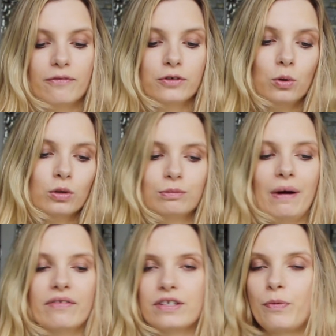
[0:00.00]
I've talked
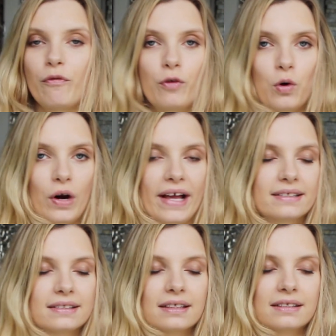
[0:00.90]
about this before.
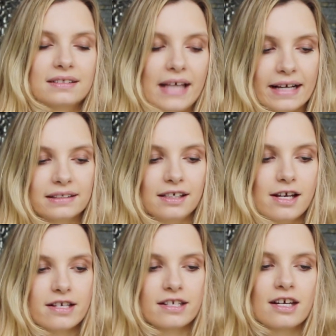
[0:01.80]
It's the
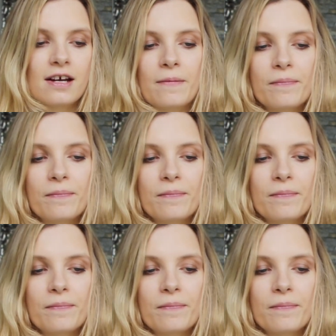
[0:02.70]
sexiest,